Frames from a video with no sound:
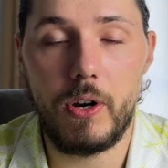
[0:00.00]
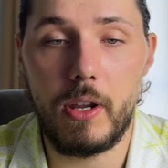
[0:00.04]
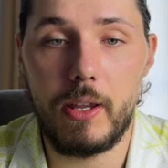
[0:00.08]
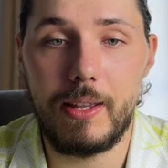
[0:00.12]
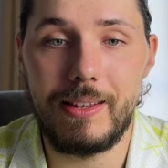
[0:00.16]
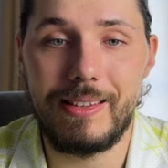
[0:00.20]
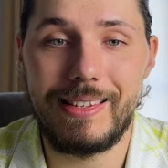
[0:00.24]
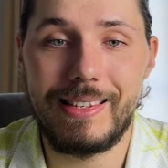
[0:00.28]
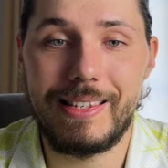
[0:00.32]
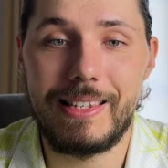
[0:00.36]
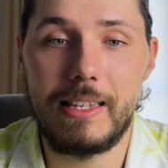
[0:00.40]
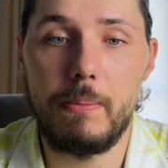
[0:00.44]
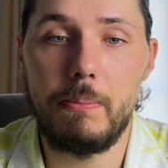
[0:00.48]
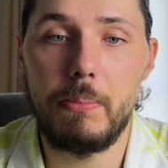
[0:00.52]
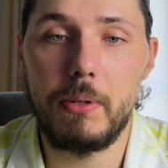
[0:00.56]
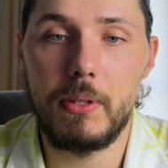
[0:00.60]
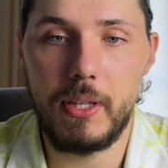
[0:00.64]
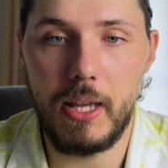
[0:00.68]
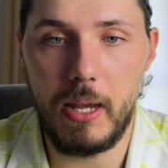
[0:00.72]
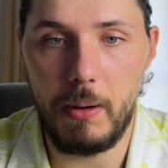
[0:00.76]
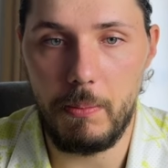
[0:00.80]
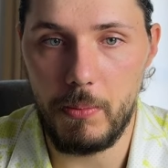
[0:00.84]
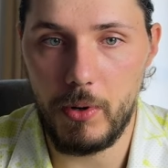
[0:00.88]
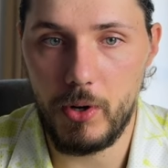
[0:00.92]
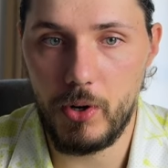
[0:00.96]
in
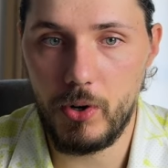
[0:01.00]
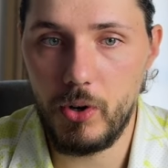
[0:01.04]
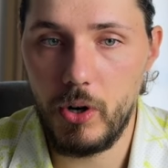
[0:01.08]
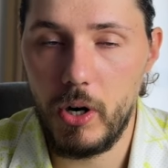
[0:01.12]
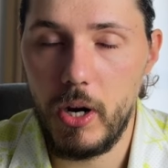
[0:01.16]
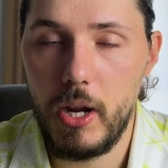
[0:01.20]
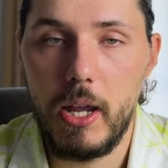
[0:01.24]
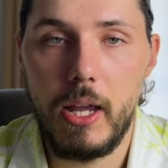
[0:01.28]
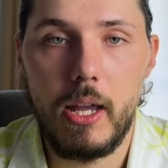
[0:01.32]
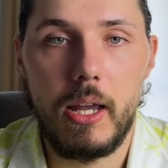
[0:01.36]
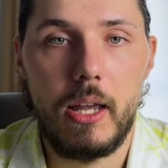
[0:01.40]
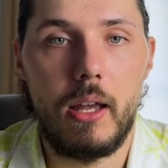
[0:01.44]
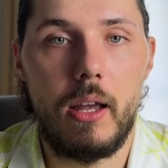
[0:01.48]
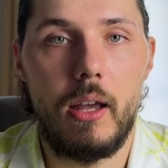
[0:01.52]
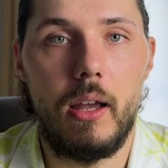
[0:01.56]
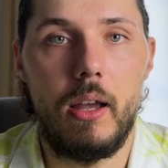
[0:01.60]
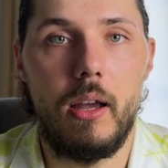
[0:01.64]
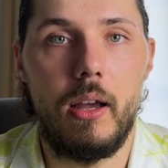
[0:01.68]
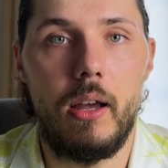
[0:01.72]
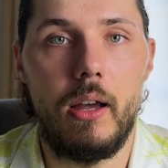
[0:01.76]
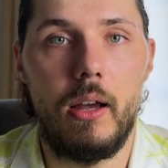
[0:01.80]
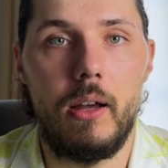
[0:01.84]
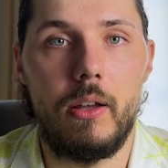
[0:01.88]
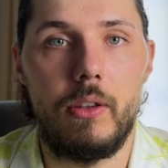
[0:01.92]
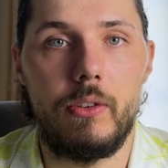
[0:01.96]
September.
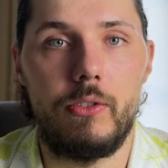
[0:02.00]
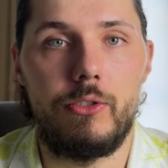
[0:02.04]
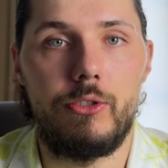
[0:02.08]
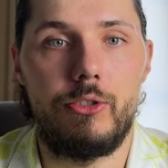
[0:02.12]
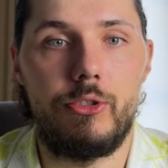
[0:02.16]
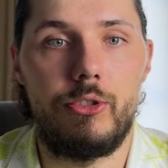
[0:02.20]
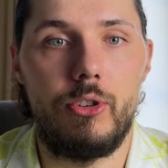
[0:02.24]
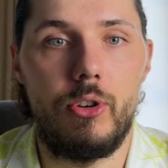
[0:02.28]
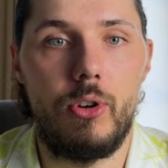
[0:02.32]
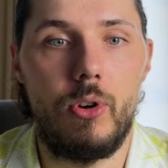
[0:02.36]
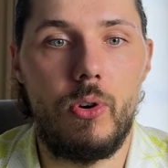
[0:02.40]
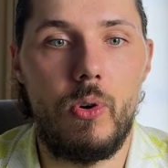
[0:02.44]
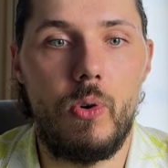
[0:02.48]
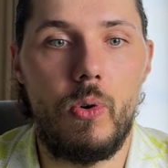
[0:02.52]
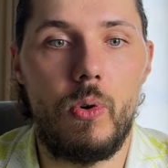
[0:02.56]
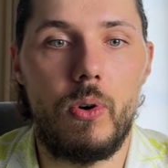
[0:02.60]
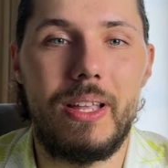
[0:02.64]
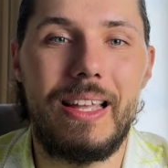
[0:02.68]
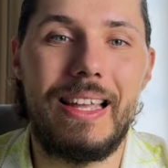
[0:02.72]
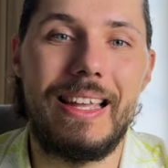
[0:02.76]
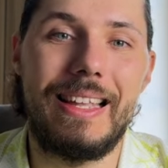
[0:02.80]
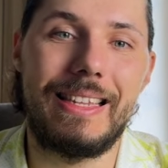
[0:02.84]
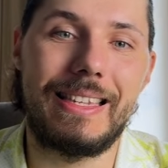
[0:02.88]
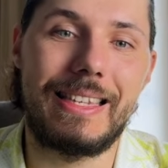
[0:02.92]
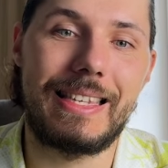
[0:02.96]

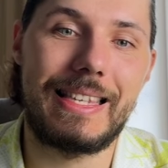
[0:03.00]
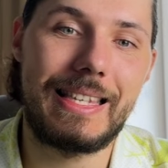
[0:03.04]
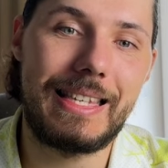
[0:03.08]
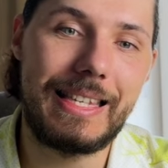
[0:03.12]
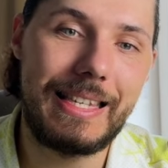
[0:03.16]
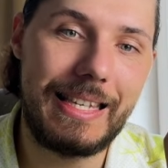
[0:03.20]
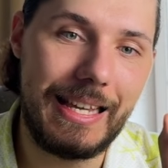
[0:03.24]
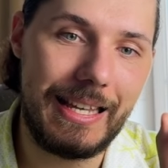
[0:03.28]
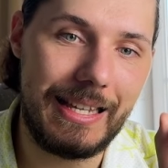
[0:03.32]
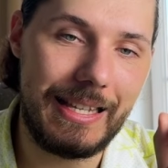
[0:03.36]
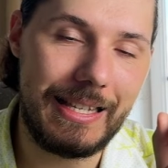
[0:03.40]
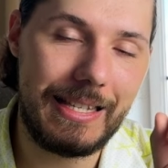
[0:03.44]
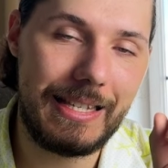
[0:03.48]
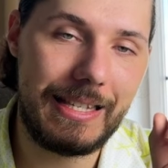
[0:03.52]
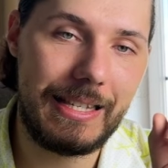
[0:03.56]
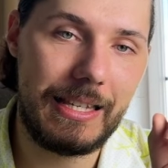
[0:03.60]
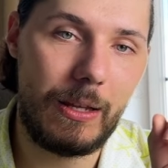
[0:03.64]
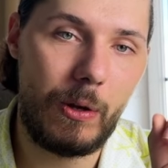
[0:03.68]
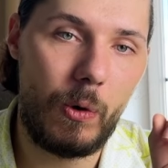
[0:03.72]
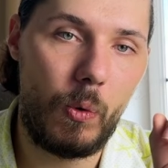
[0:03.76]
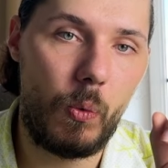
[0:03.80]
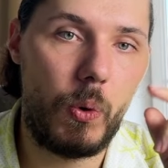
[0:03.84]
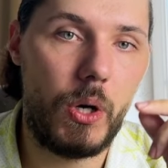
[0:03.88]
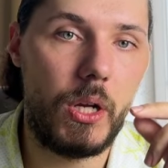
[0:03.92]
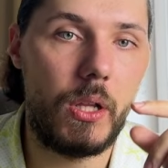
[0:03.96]
And since
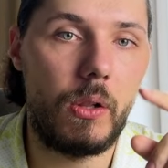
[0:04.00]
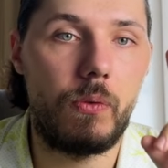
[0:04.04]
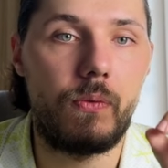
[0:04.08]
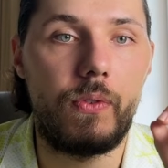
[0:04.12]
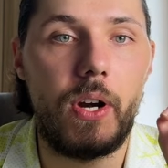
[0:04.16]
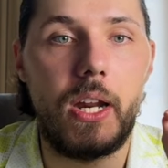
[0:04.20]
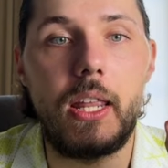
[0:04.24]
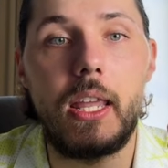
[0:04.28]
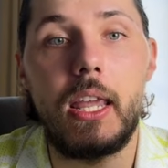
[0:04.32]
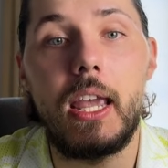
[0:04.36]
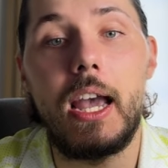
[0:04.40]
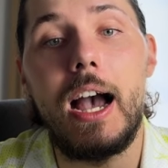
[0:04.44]
we already